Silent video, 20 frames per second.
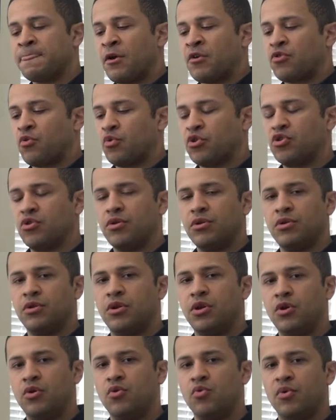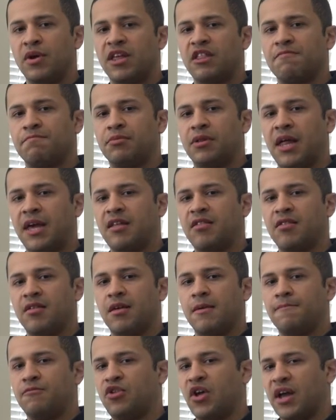So what you can do is place
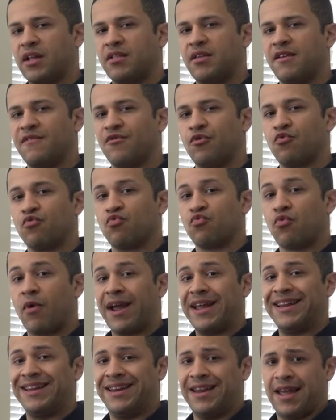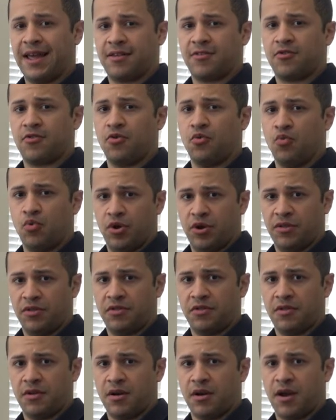the objective right next to
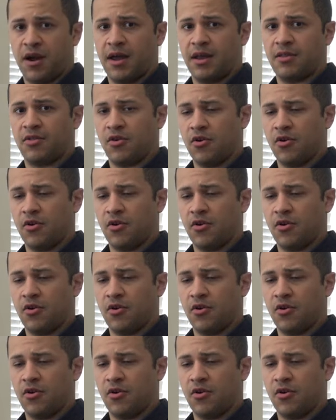woods, all right?